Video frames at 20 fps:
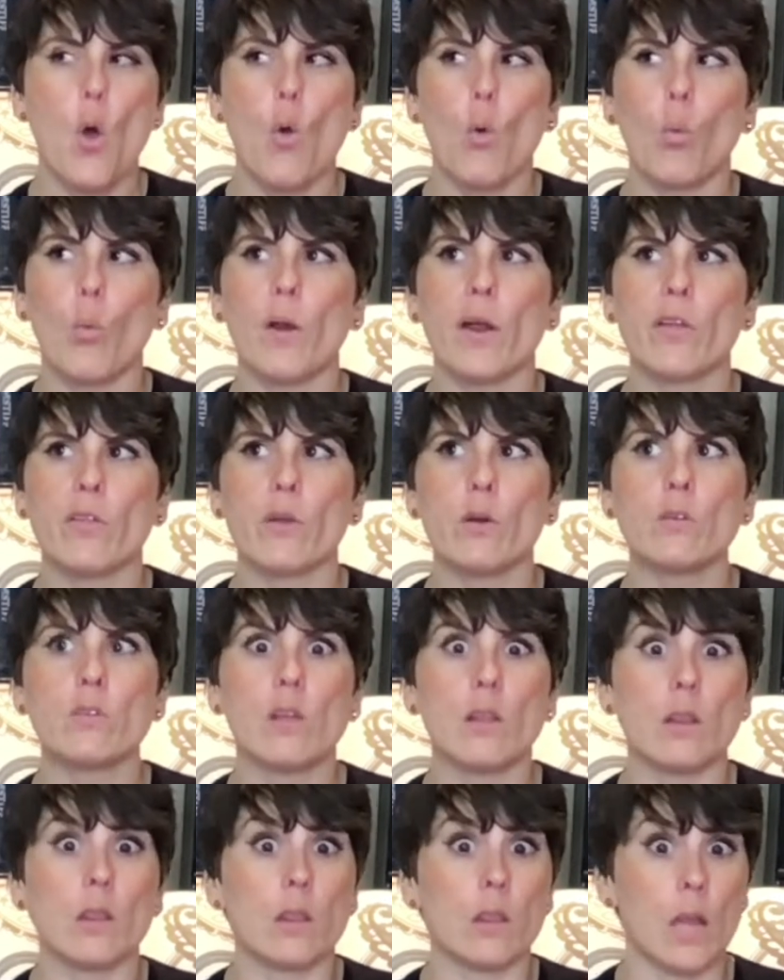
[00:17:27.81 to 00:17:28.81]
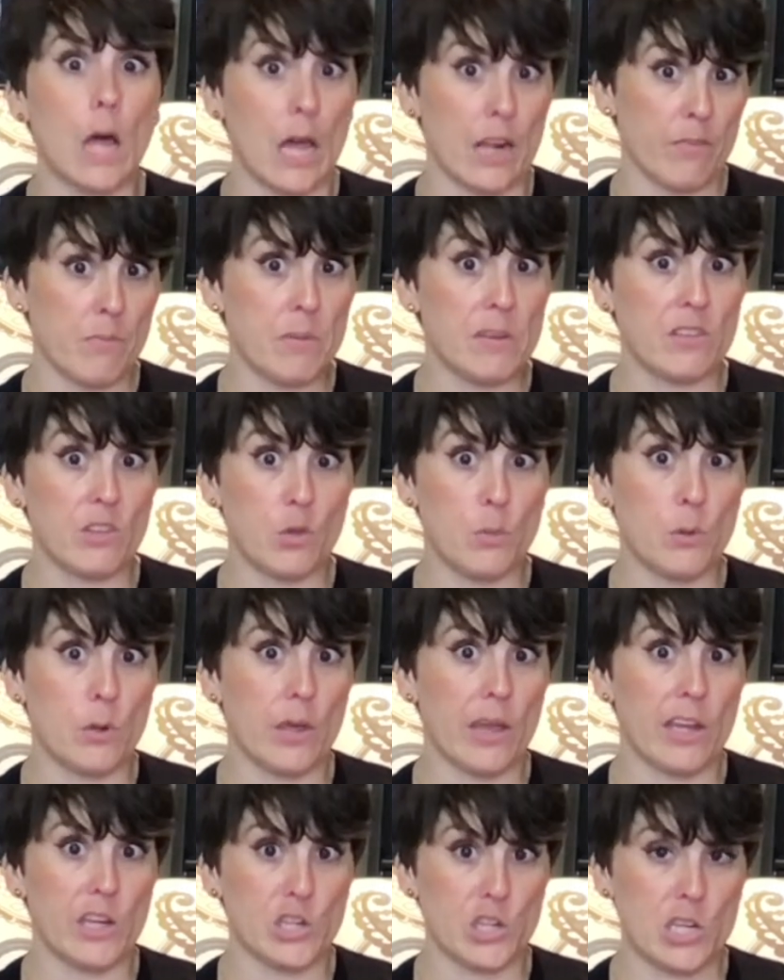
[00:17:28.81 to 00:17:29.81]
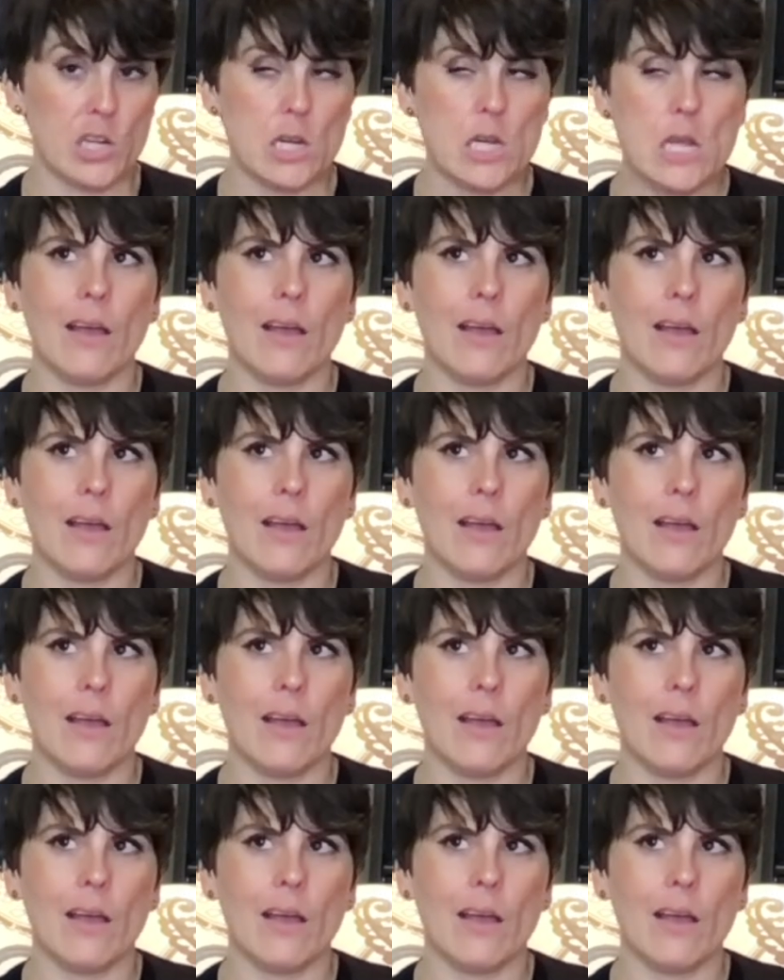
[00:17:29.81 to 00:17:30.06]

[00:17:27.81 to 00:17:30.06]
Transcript: where there's a lot of miscommunication.